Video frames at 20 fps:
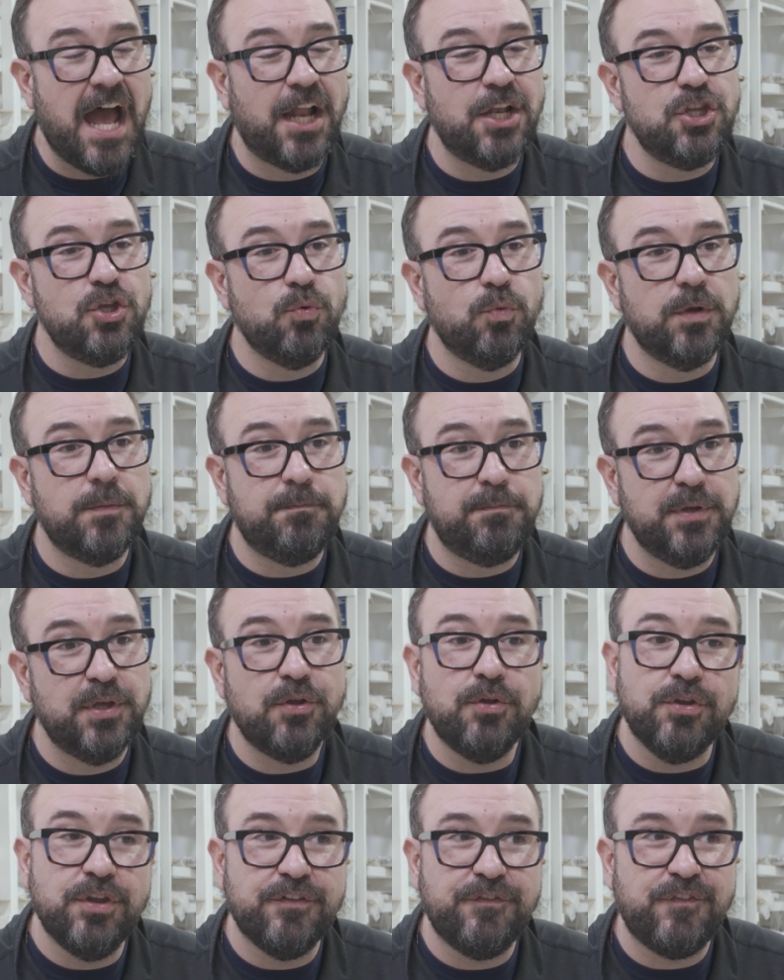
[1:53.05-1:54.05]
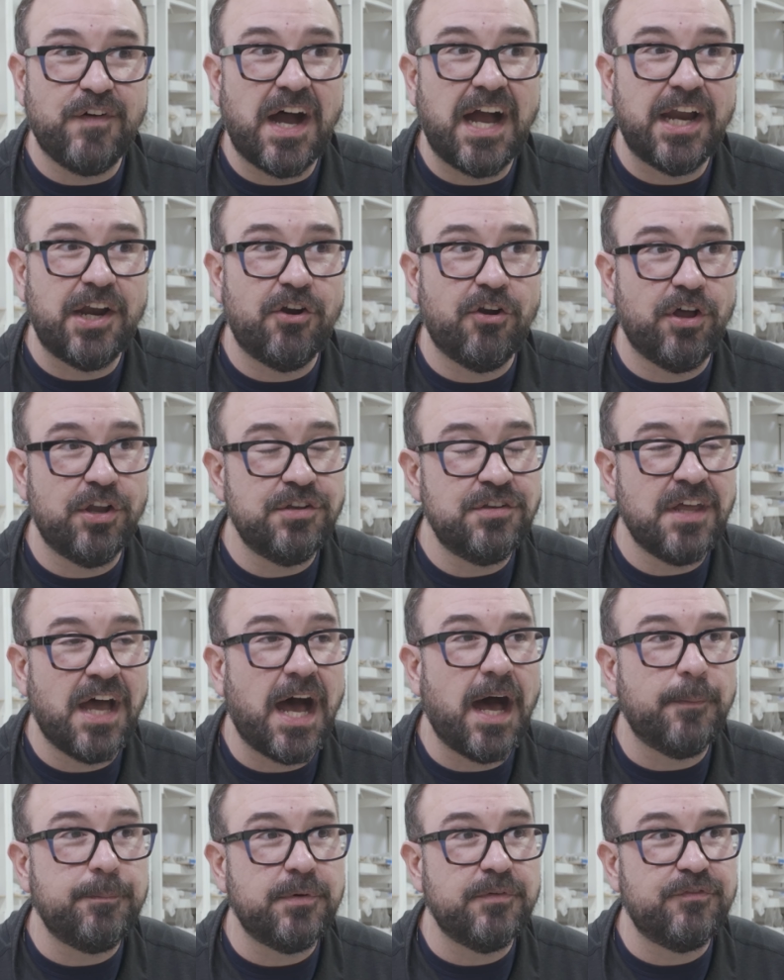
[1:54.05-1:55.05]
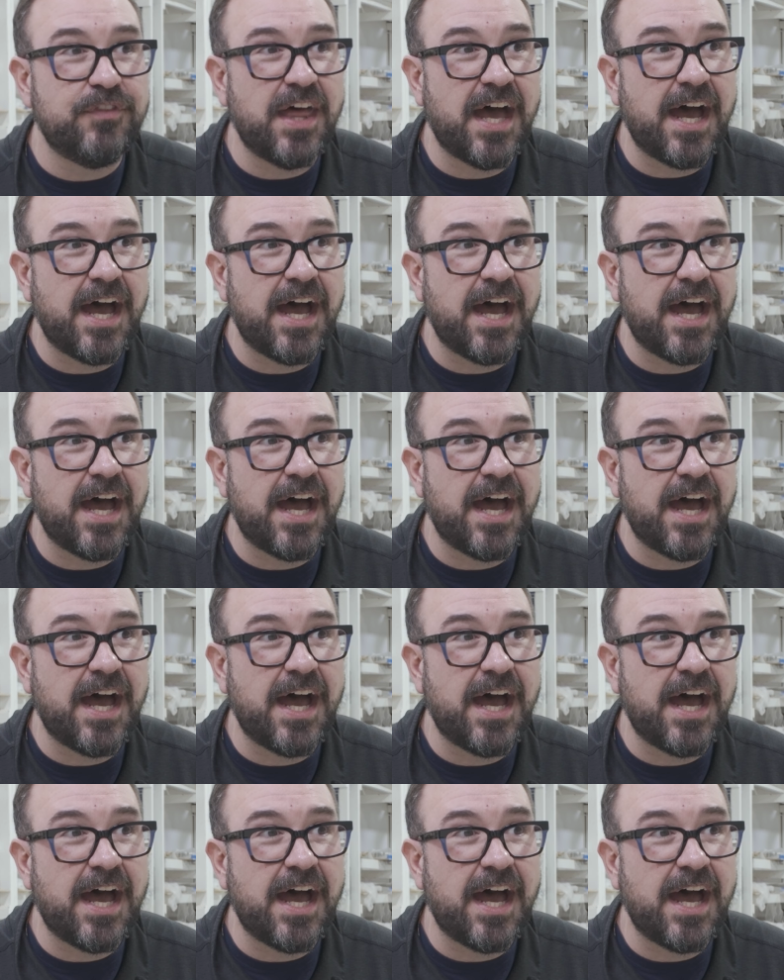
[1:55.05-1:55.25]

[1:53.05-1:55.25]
And you would build a fire on top of